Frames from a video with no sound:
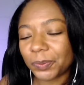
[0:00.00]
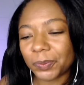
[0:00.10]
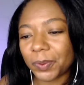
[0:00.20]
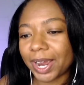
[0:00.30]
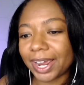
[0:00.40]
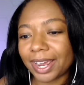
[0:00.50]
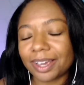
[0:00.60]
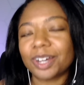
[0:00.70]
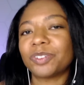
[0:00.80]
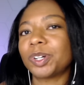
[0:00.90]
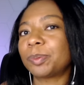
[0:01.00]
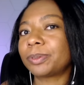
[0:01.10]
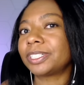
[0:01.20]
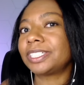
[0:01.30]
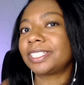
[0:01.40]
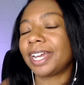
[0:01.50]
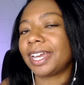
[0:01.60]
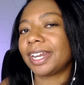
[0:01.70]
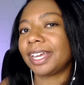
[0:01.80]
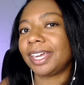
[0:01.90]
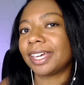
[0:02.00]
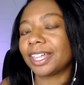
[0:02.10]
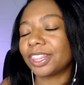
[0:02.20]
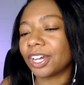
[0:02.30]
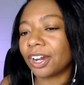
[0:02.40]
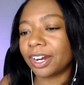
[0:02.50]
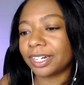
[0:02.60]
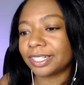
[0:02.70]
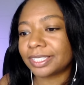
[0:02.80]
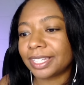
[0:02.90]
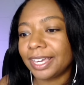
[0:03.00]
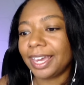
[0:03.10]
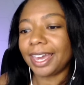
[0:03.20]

way of appreciating the artist